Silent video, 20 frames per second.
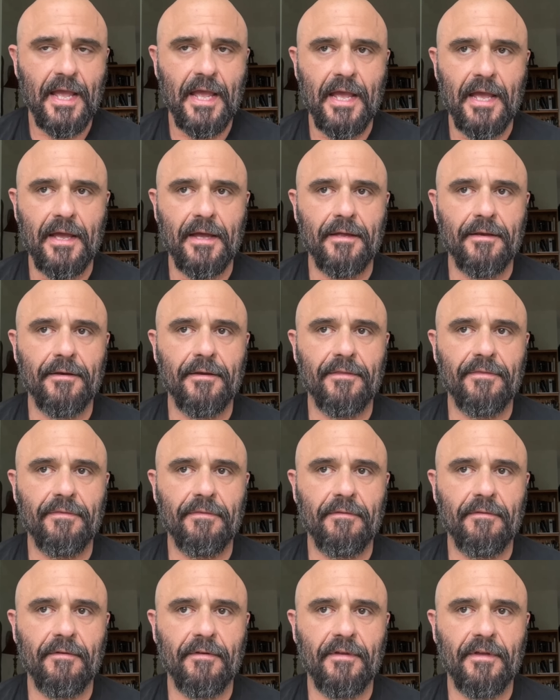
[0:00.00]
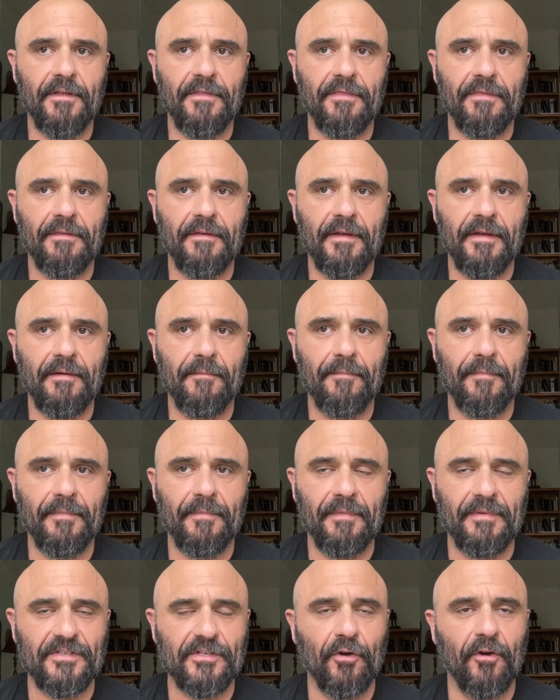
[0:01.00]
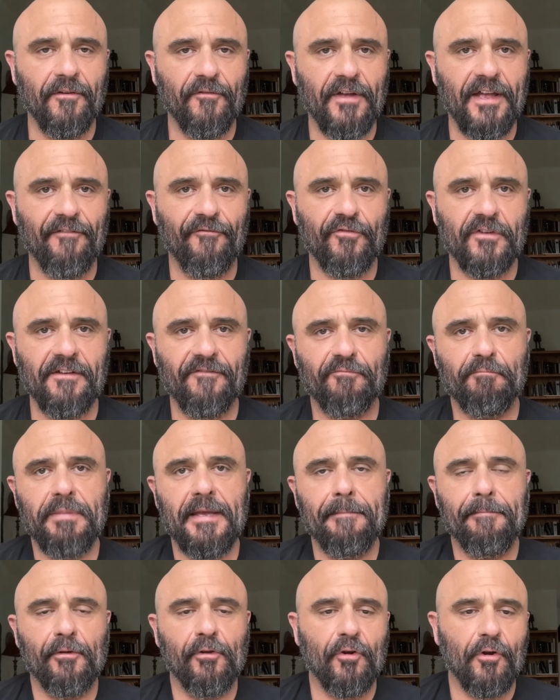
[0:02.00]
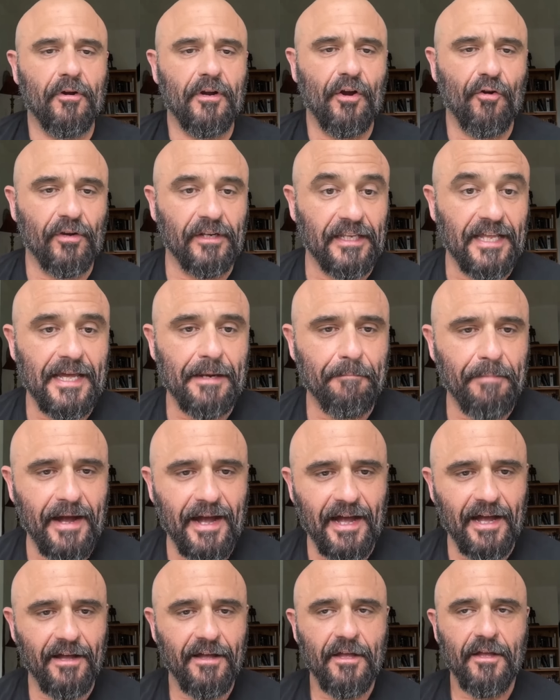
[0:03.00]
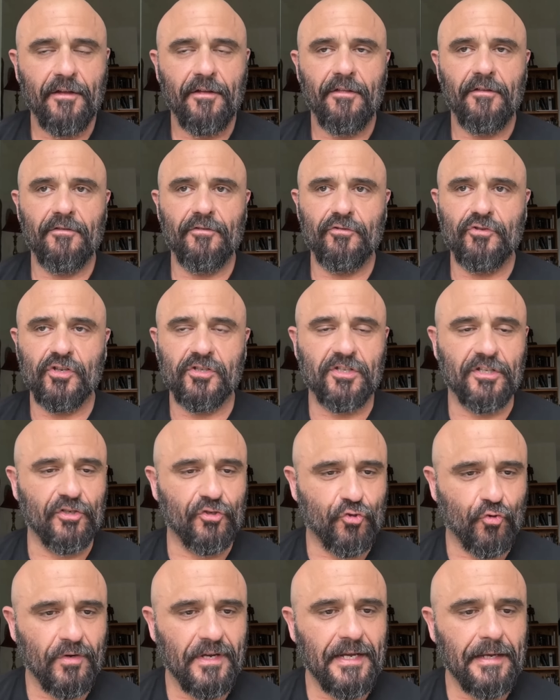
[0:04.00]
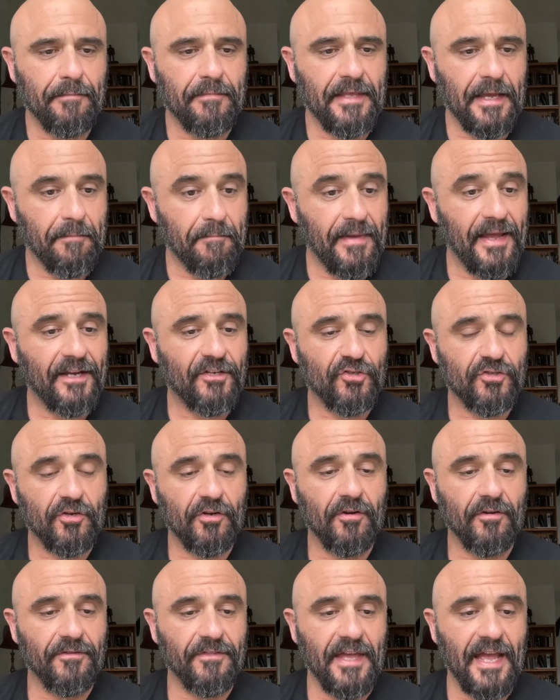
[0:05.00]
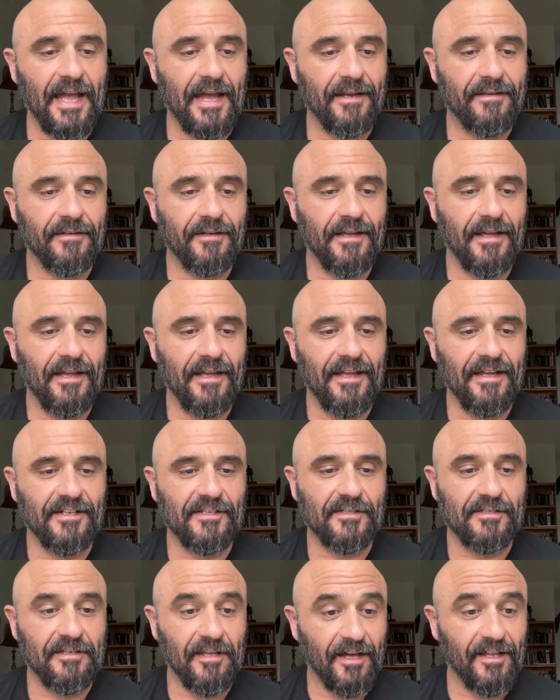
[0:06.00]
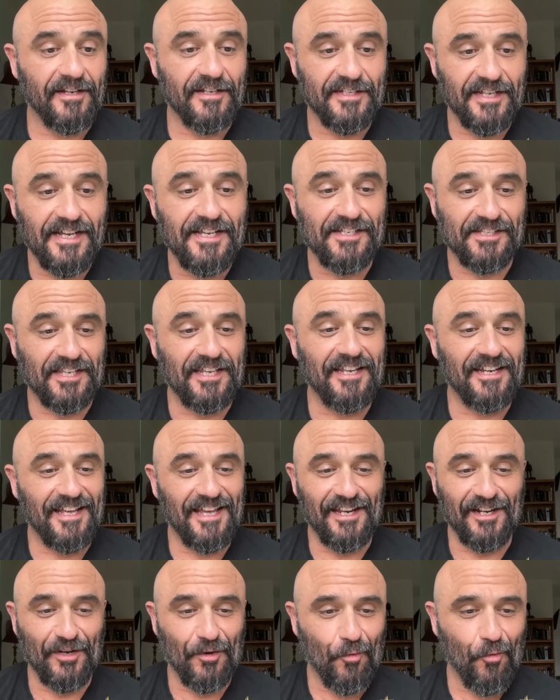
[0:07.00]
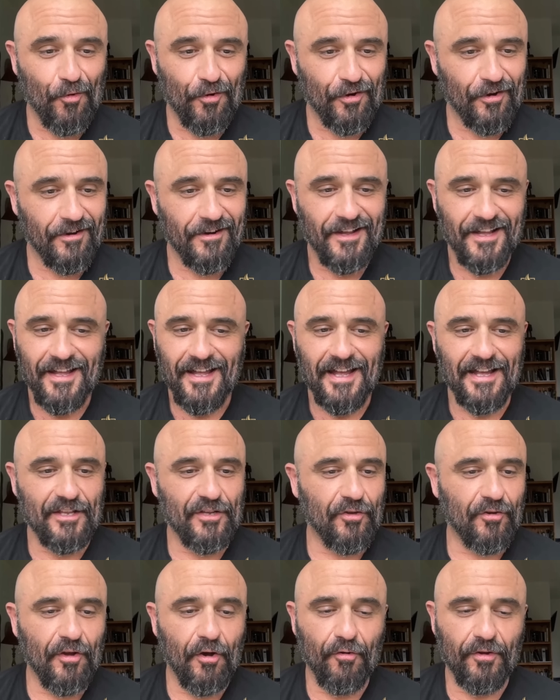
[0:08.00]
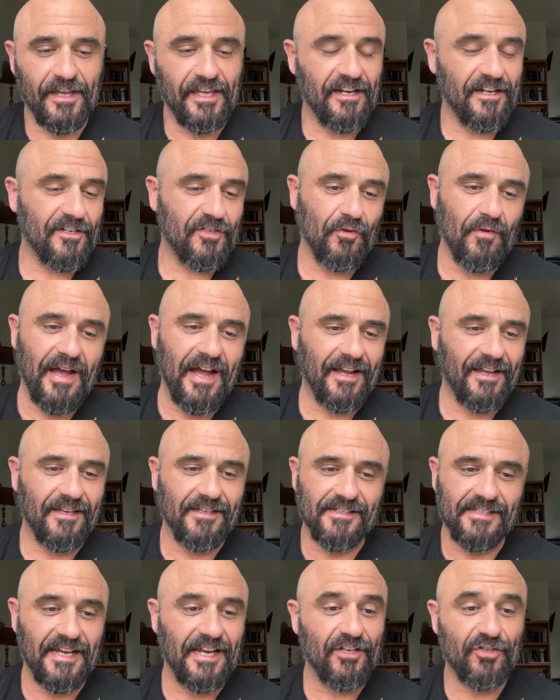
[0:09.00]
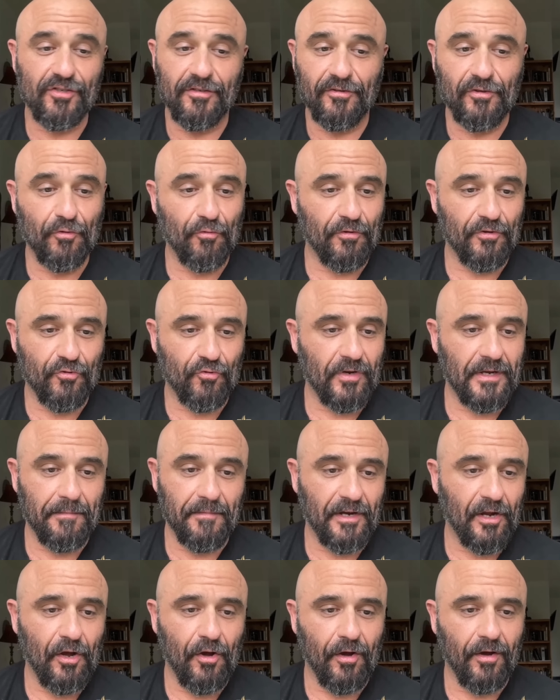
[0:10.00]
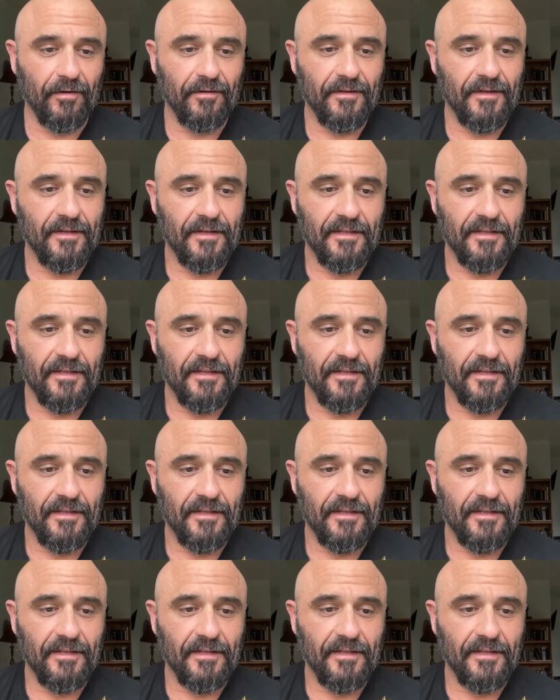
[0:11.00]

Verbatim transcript: And so if, if, people are, are led by a, just a dream, they make sure that it's done decently and in order, and you don't get into accusation to a dream at all.